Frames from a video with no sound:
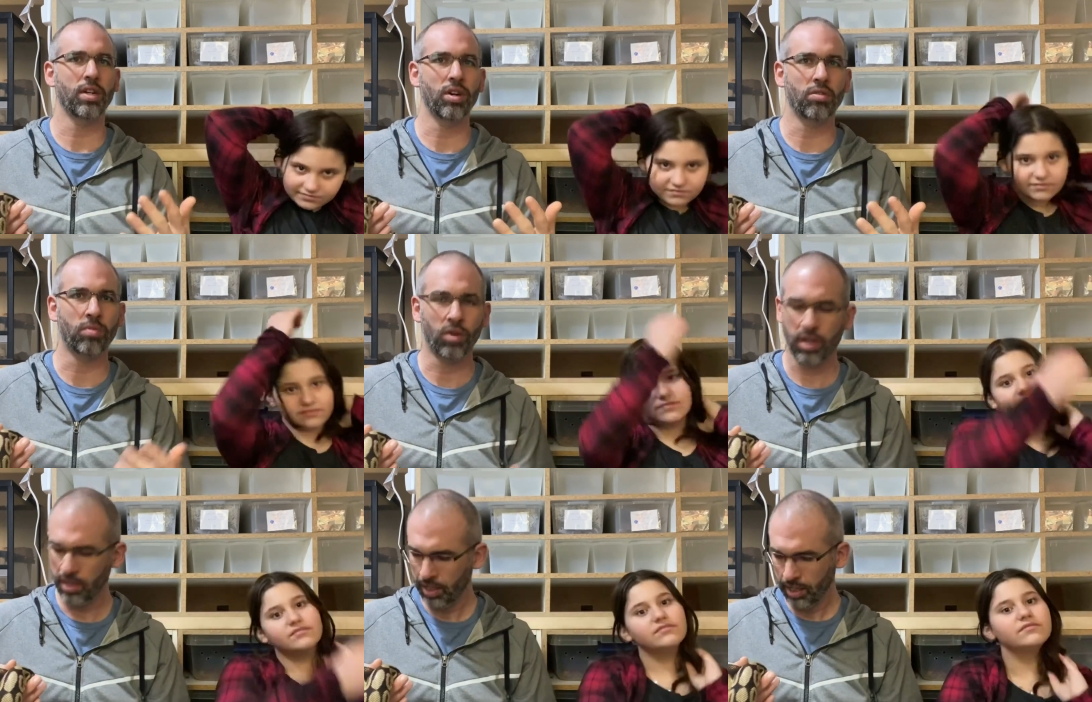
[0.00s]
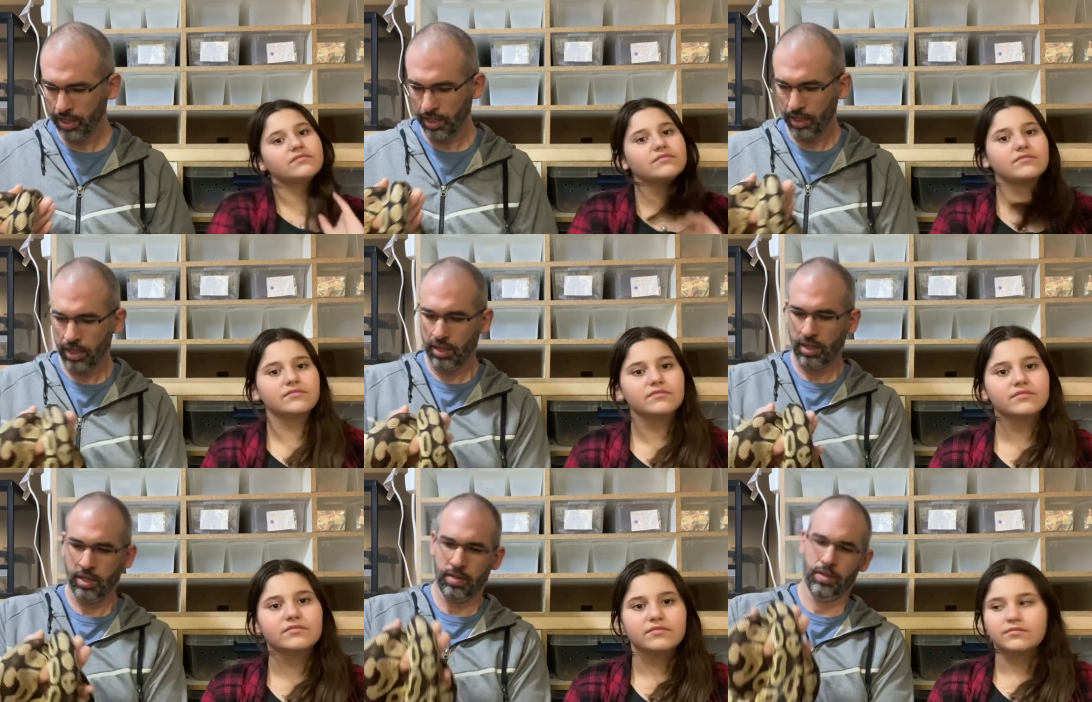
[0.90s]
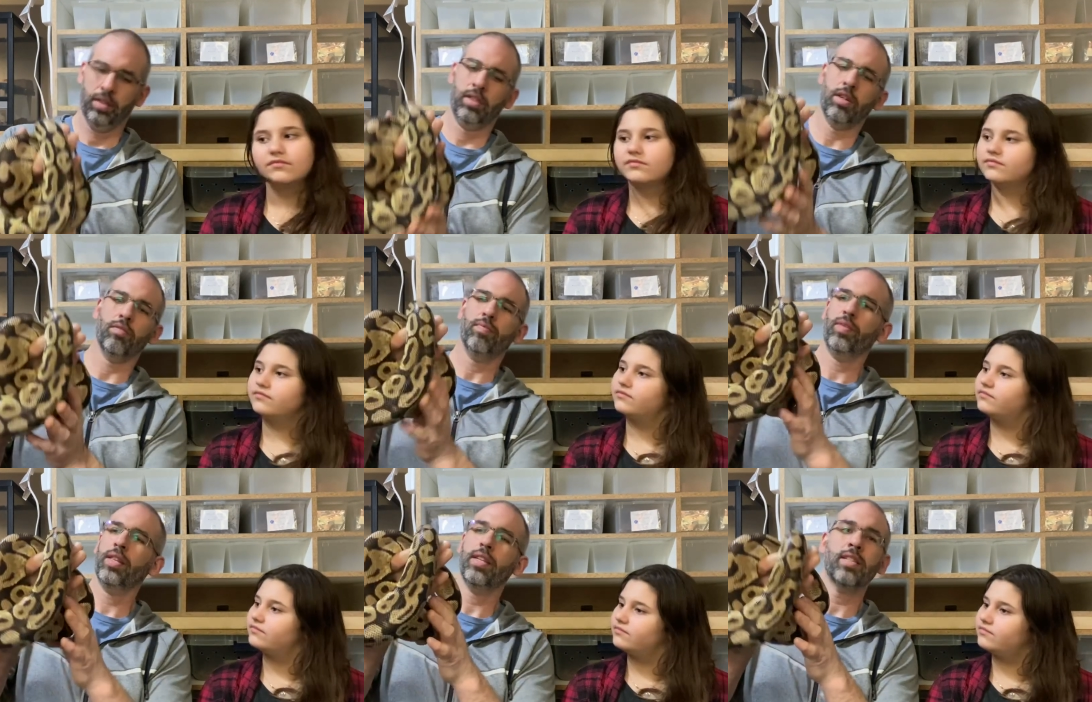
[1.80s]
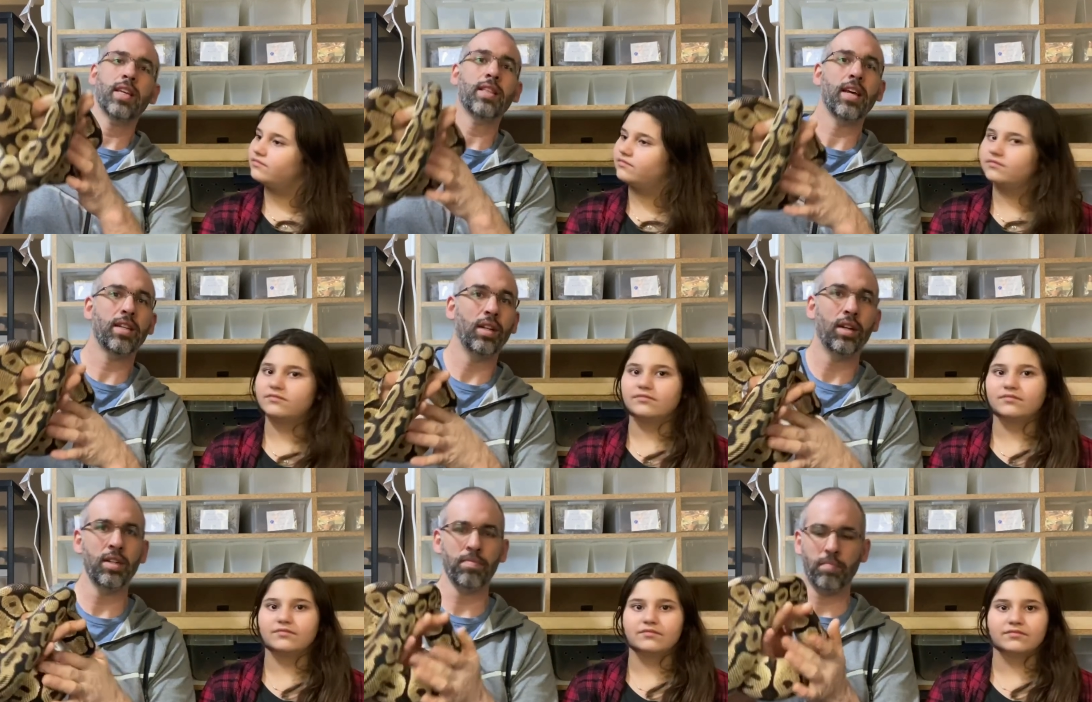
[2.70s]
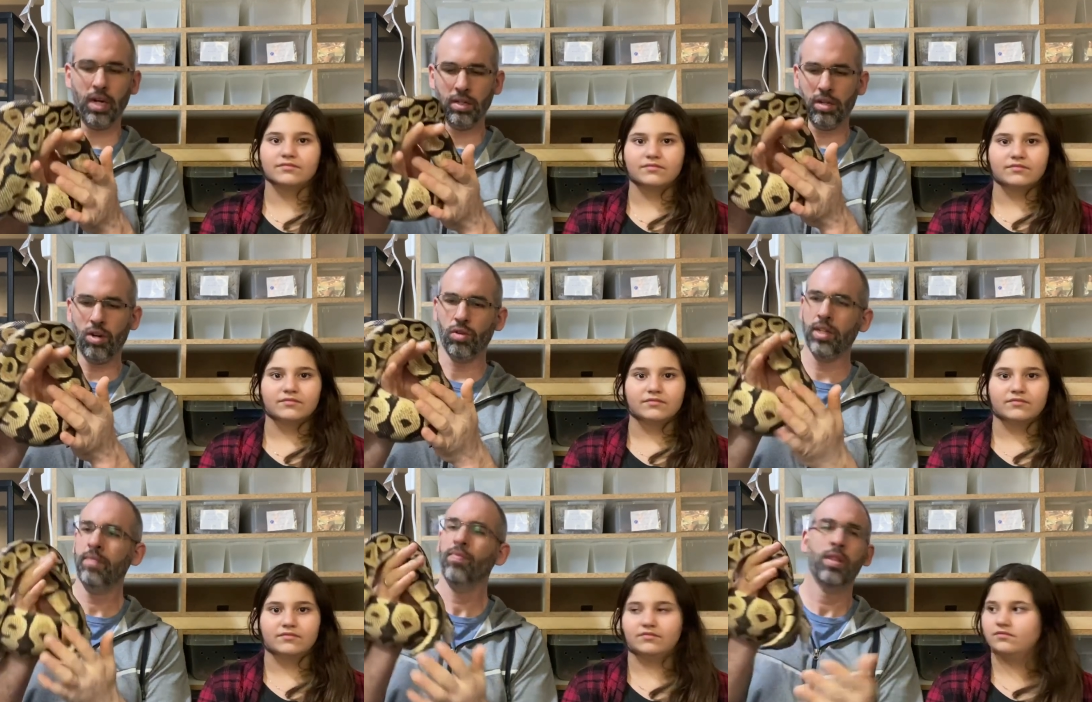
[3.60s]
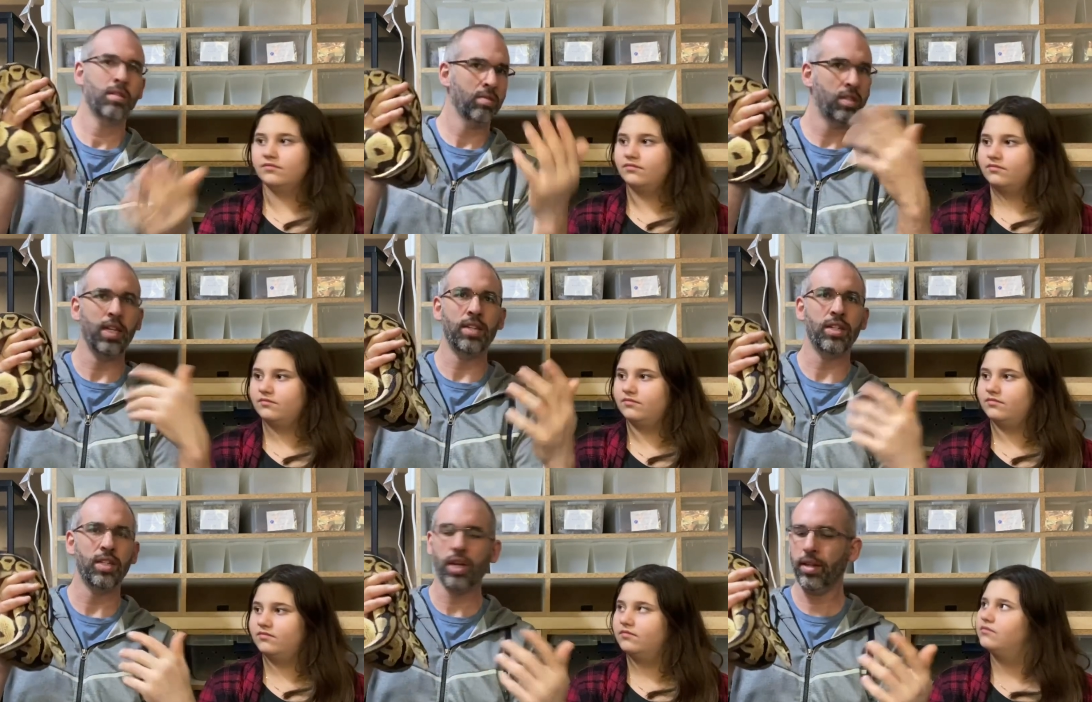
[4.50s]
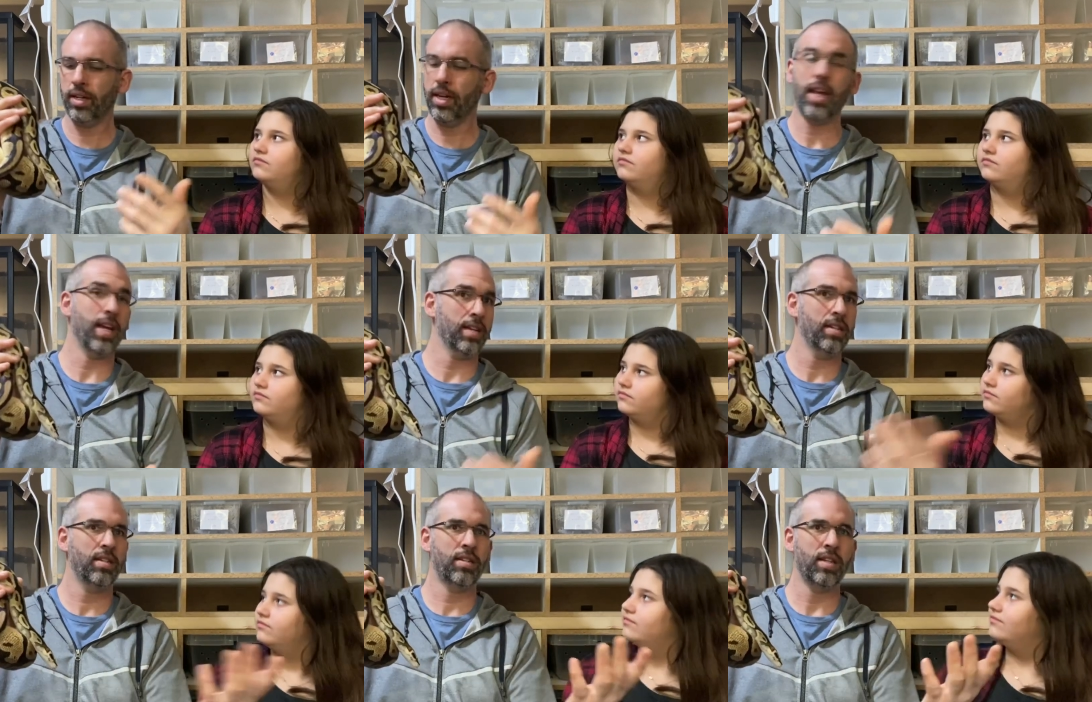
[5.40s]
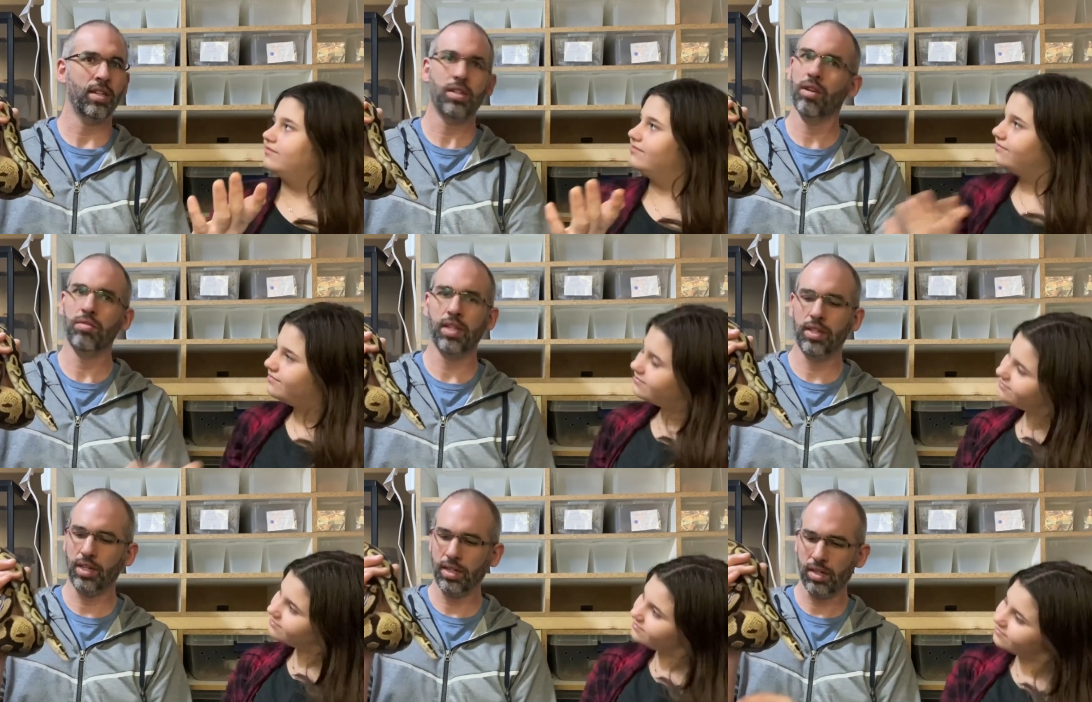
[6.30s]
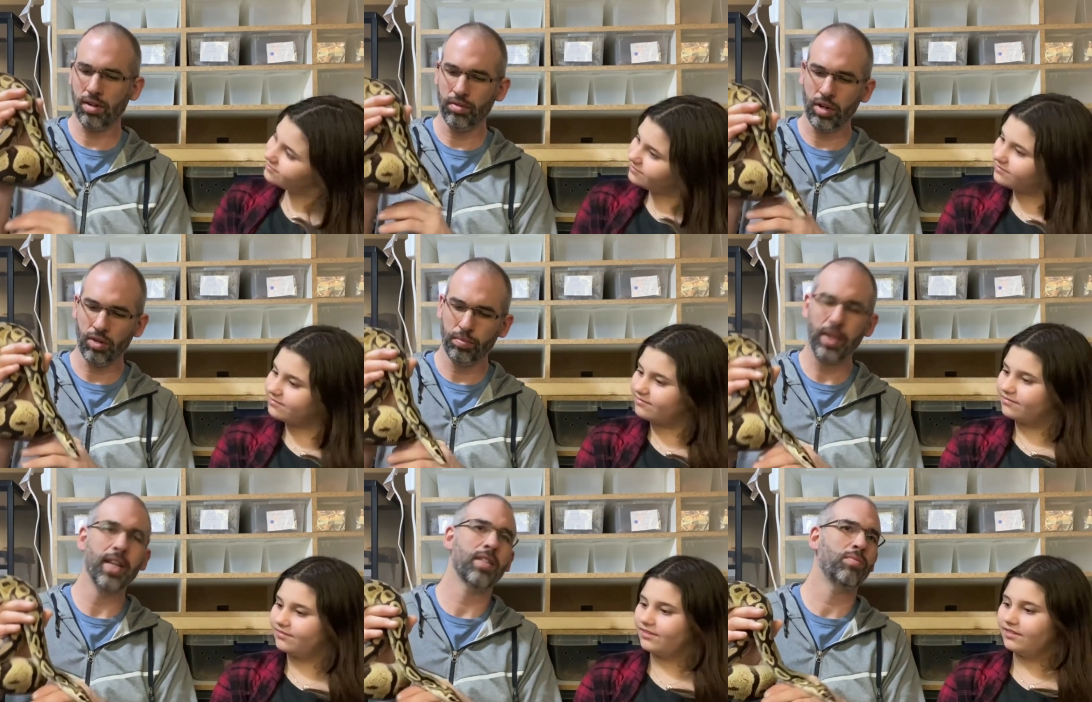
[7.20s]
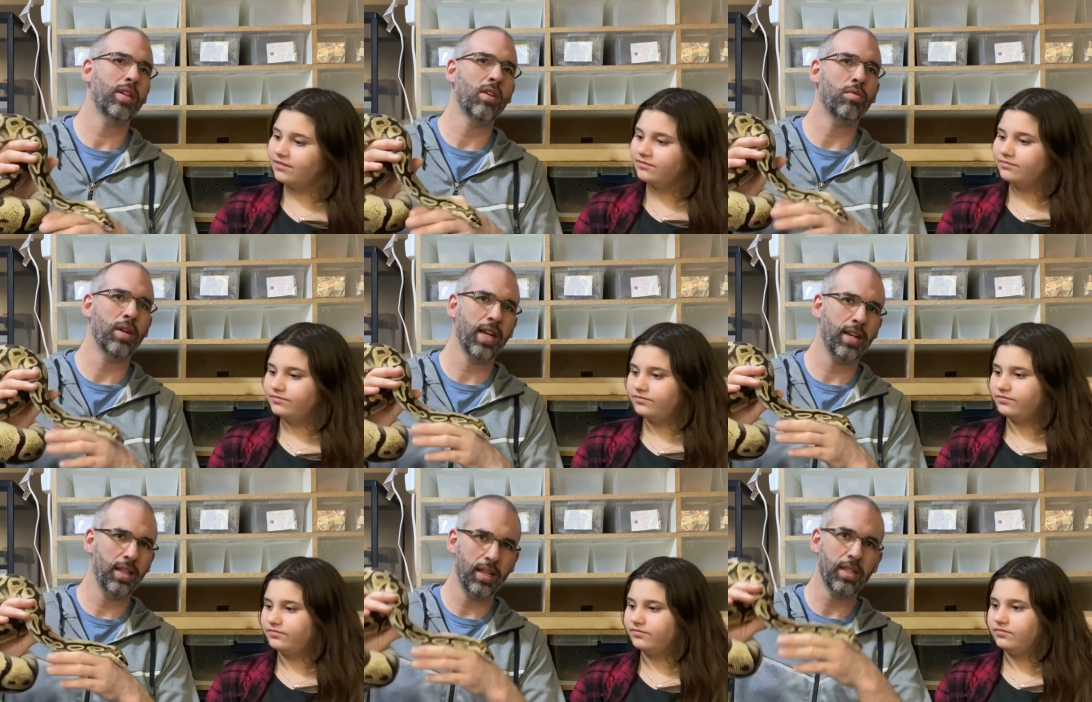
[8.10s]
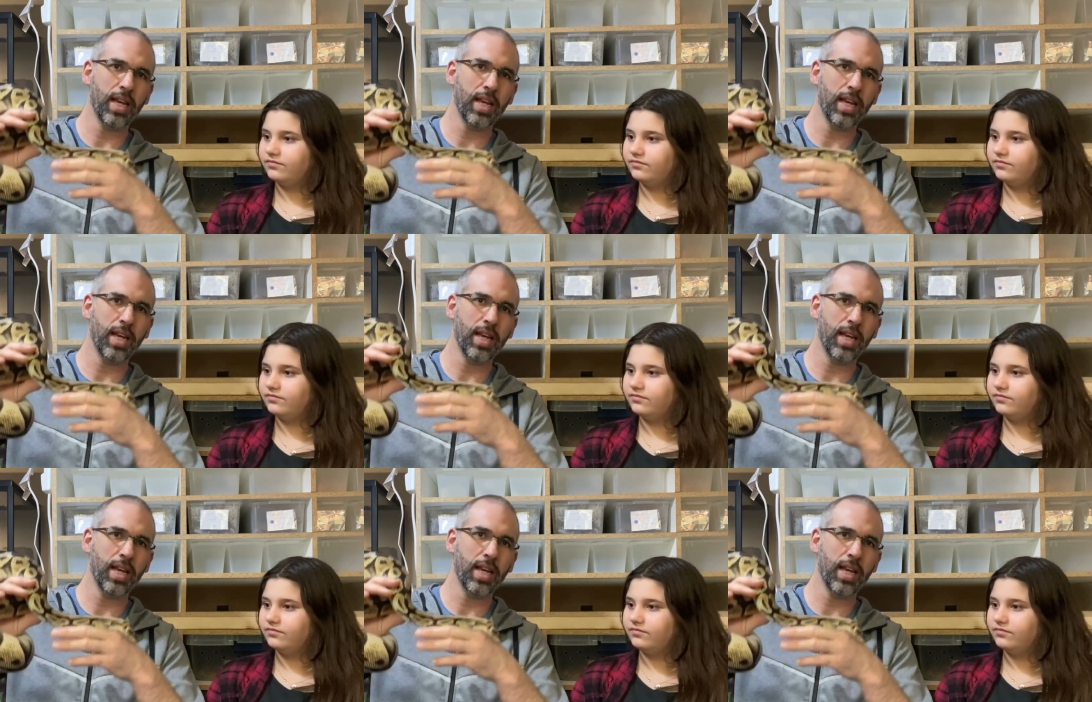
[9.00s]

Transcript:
Speaker 1: to know more so let's get that learning ball going teach each other and teach those that just don't know because we don't want any of these